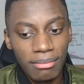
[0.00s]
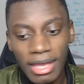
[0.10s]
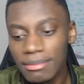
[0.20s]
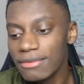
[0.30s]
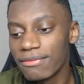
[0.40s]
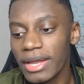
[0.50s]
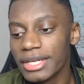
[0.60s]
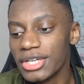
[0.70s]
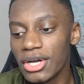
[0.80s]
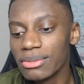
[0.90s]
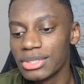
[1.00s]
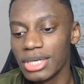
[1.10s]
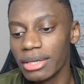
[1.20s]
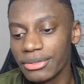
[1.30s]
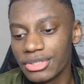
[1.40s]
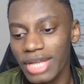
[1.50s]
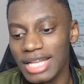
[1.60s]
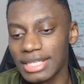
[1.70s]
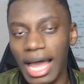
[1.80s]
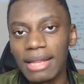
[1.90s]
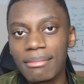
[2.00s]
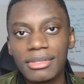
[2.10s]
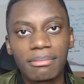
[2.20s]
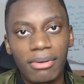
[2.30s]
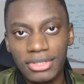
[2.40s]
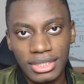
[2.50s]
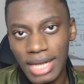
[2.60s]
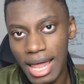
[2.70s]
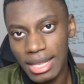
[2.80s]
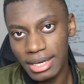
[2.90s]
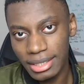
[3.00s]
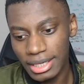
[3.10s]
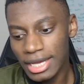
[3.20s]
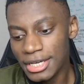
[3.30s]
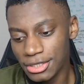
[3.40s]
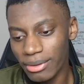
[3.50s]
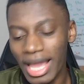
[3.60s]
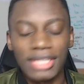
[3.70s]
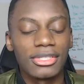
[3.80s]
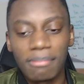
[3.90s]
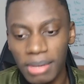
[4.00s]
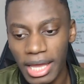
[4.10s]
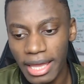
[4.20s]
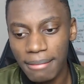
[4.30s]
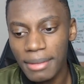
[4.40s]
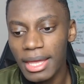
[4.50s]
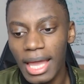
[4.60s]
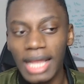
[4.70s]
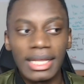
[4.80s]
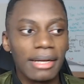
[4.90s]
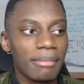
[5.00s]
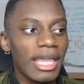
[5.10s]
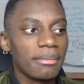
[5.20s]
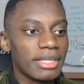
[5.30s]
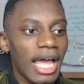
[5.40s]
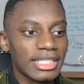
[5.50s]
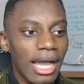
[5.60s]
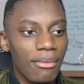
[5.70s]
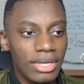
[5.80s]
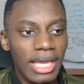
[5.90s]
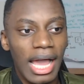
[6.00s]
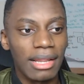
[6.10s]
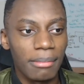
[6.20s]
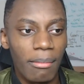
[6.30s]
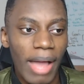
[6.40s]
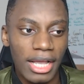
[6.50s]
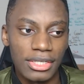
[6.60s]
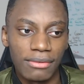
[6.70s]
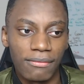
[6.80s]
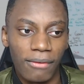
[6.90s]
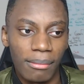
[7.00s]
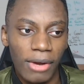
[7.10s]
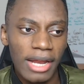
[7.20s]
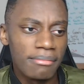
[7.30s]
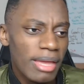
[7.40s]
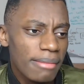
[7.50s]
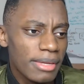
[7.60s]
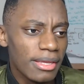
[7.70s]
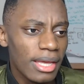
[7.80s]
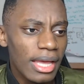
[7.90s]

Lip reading: Maybe Flick knows and understands Alaba's personality, so he has to play him, and then maybe that's how we get Alaba back into form, right? Maybe.